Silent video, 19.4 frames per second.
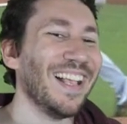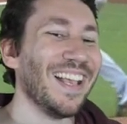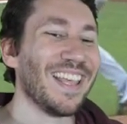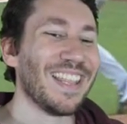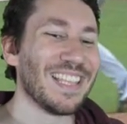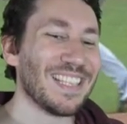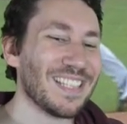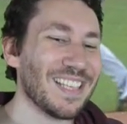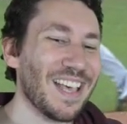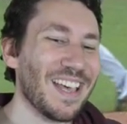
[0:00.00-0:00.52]

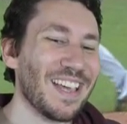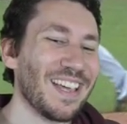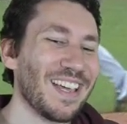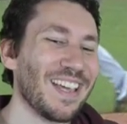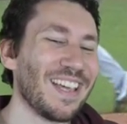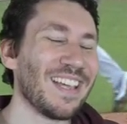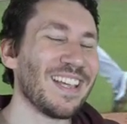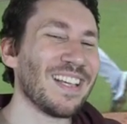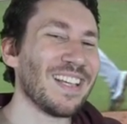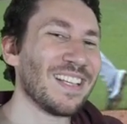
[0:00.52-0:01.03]
This
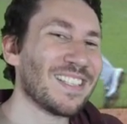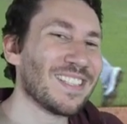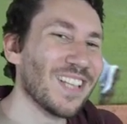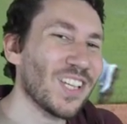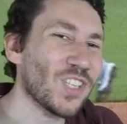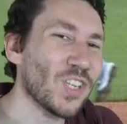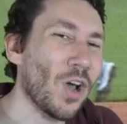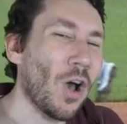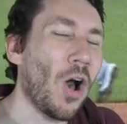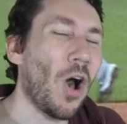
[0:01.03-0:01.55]
is—it's
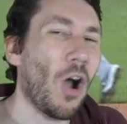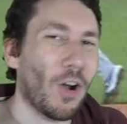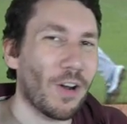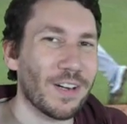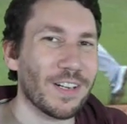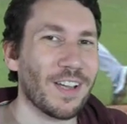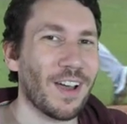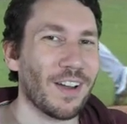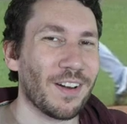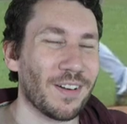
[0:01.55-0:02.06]
such a
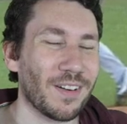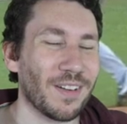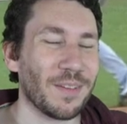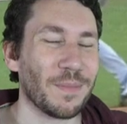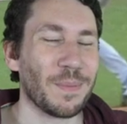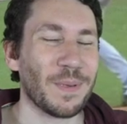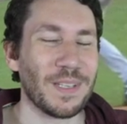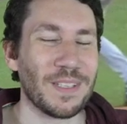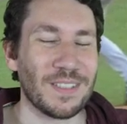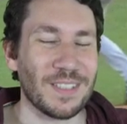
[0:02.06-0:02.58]
hard cutter
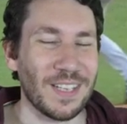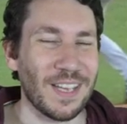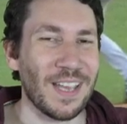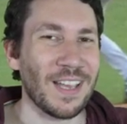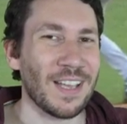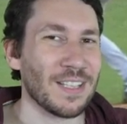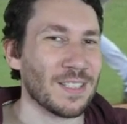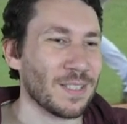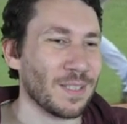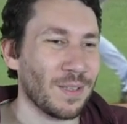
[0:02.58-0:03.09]
to
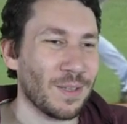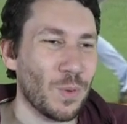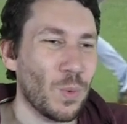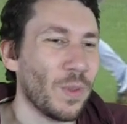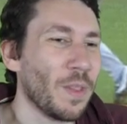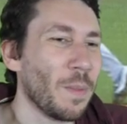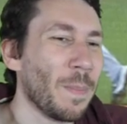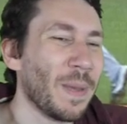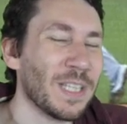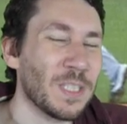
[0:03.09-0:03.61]
hit. It's like
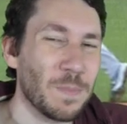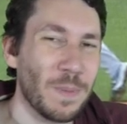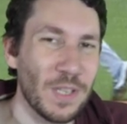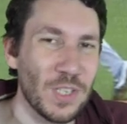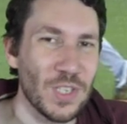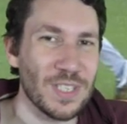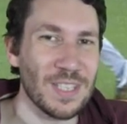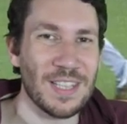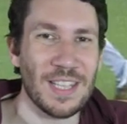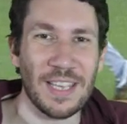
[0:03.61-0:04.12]
one of the best
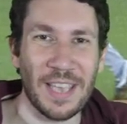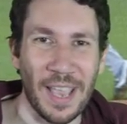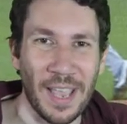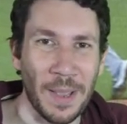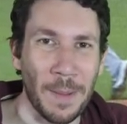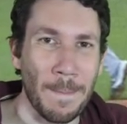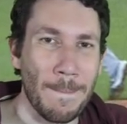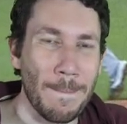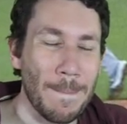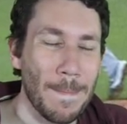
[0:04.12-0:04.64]
pitches in the
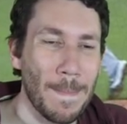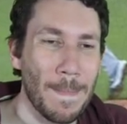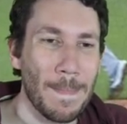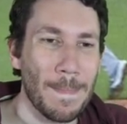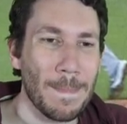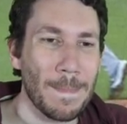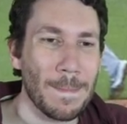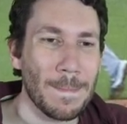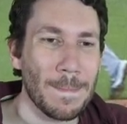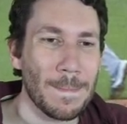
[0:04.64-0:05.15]
game.
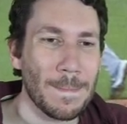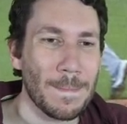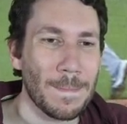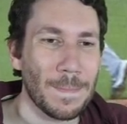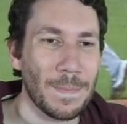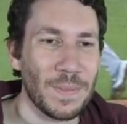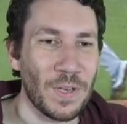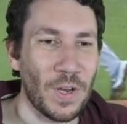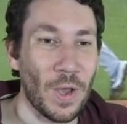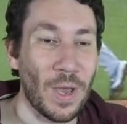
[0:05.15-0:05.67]

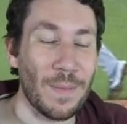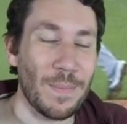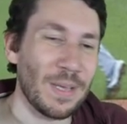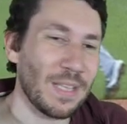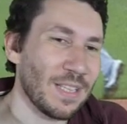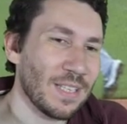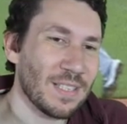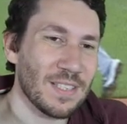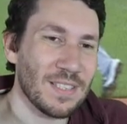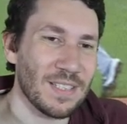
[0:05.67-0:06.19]
You know, I mean,
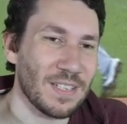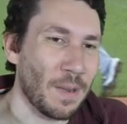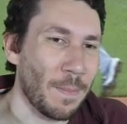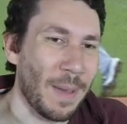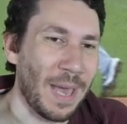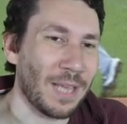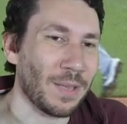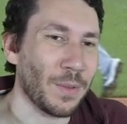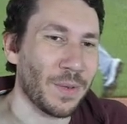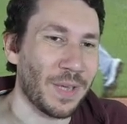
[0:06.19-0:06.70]
this isn't a
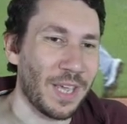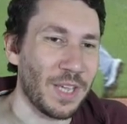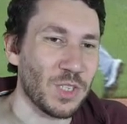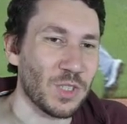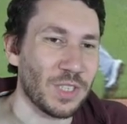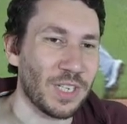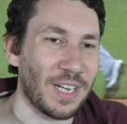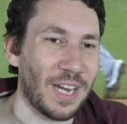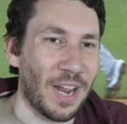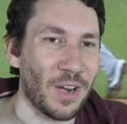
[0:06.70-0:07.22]
bad
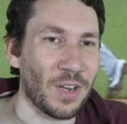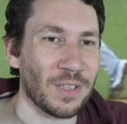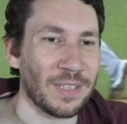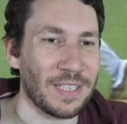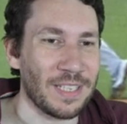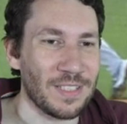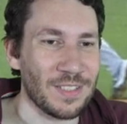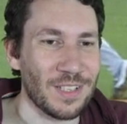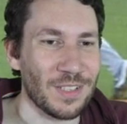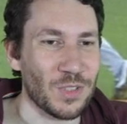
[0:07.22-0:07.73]
location
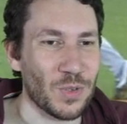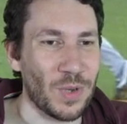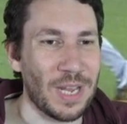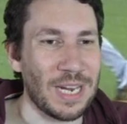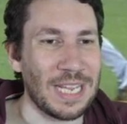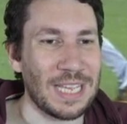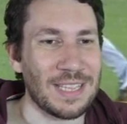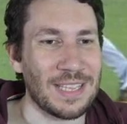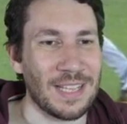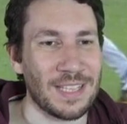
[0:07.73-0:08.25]
inherently. He's not trying
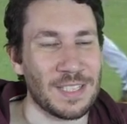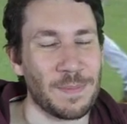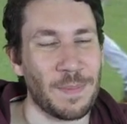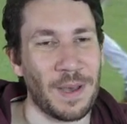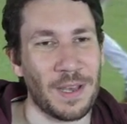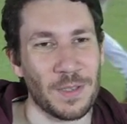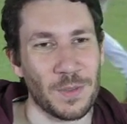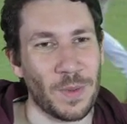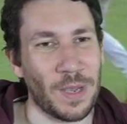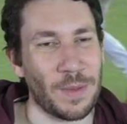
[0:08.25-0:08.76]
to hit that
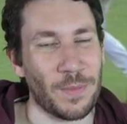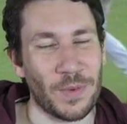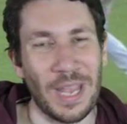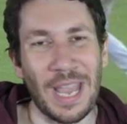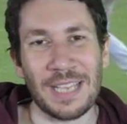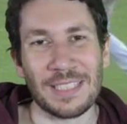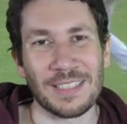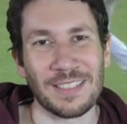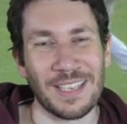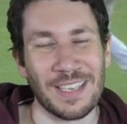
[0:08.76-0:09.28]
spot. Is why I'm
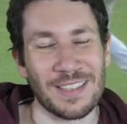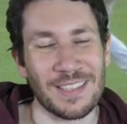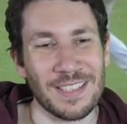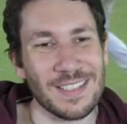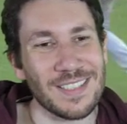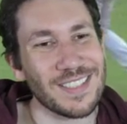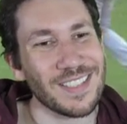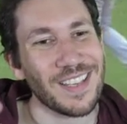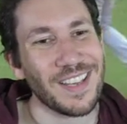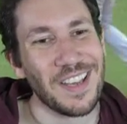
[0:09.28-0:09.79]
reacting like
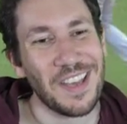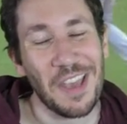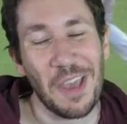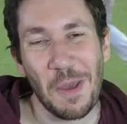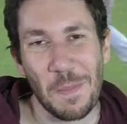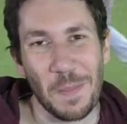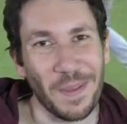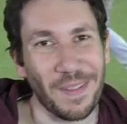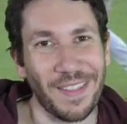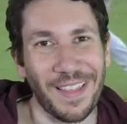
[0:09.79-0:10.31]
this.
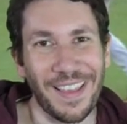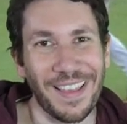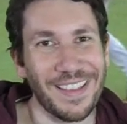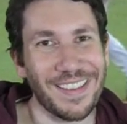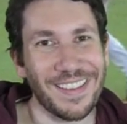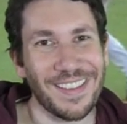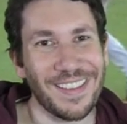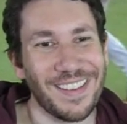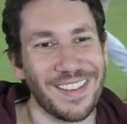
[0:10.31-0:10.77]
But like,